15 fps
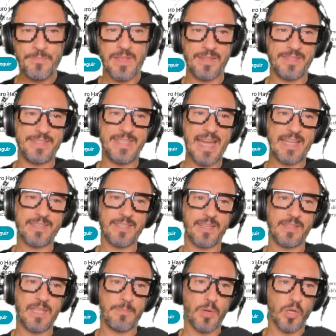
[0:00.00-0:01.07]
that
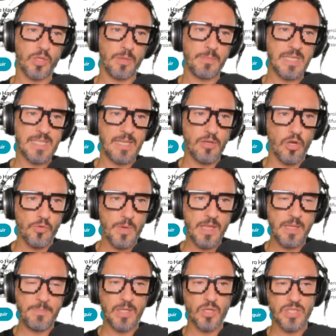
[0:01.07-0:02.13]
the bottom is in
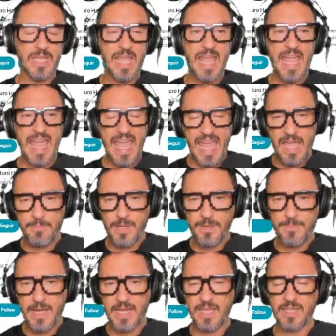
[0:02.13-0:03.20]
already, because
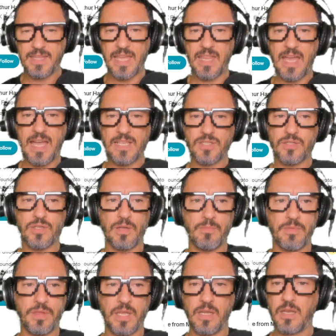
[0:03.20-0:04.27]
everybody that has
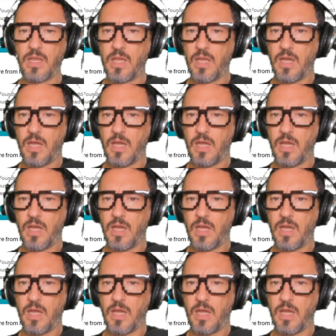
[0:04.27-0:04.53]
something